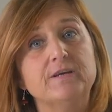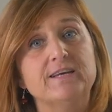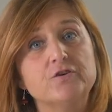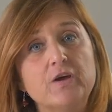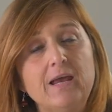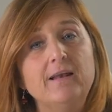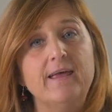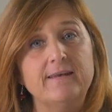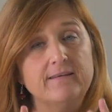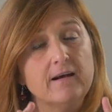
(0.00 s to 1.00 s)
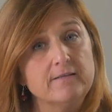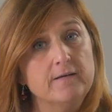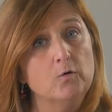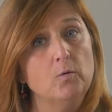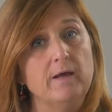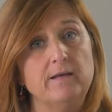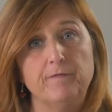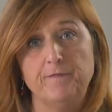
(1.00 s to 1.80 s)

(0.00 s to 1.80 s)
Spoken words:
detailed and articulated